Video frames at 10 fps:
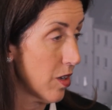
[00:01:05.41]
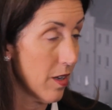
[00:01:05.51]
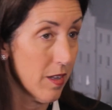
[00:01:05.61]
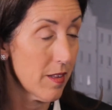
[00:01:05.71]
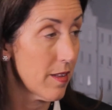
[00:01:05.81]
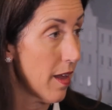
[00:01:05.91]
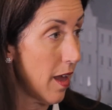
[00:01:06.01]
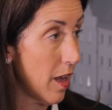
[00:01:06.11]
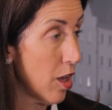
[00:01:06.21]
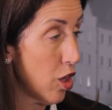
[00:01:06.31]
is
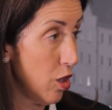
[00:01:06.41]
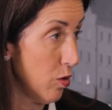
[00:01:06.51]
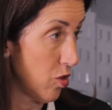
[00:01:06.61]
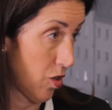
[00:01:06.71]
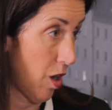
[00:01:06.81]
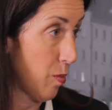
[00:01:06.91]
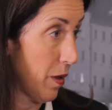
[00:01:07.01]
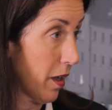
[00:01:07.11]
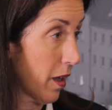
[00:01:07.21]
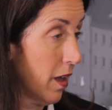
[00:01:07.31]
a huge
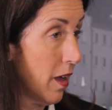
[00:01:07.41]
topic,